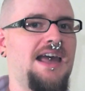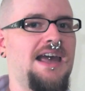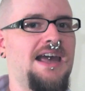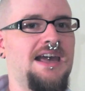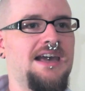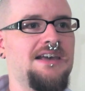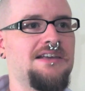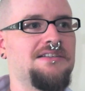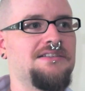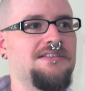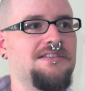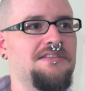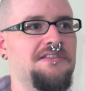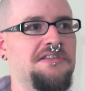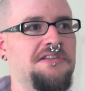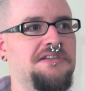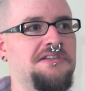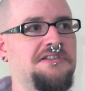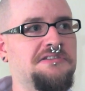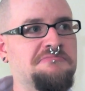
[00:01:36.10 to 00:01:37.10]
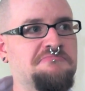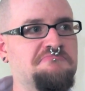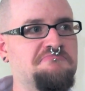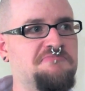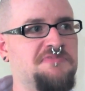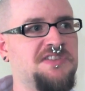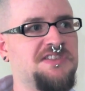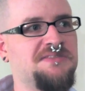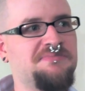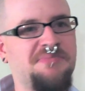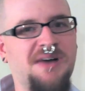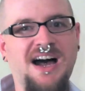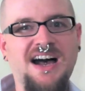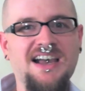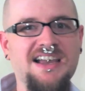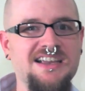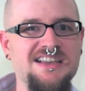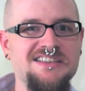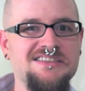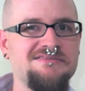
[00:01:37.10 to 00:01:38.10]
and the
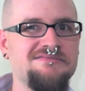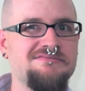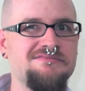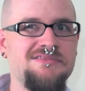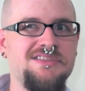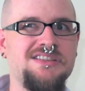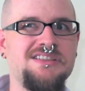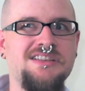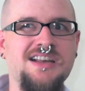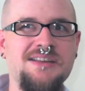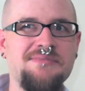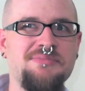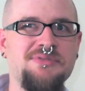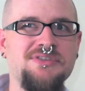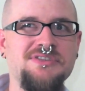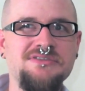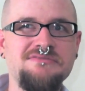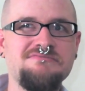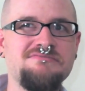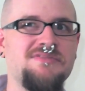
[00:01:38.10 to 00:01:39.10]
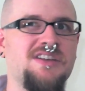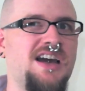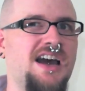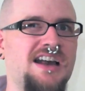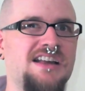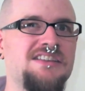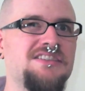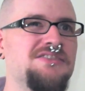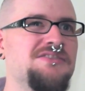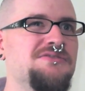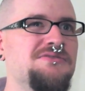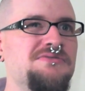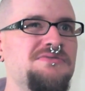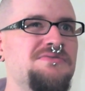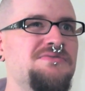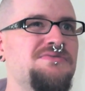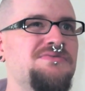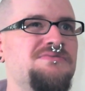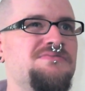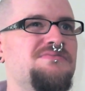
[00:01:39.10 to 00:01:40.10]
spy sniper, kind
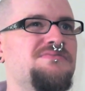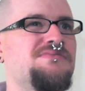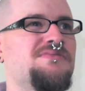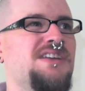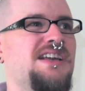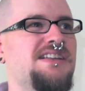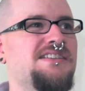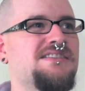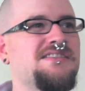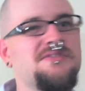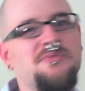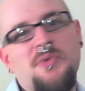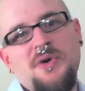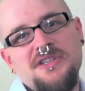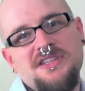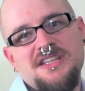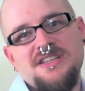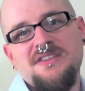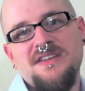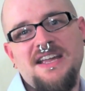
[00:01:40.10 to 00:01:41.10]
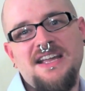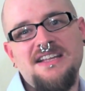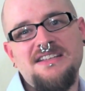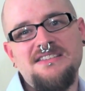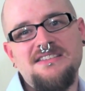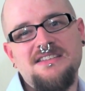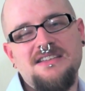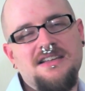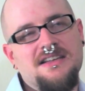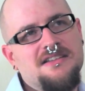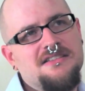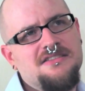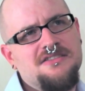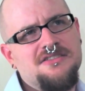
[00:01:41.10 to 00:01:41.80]
of. It's the one that you can't see.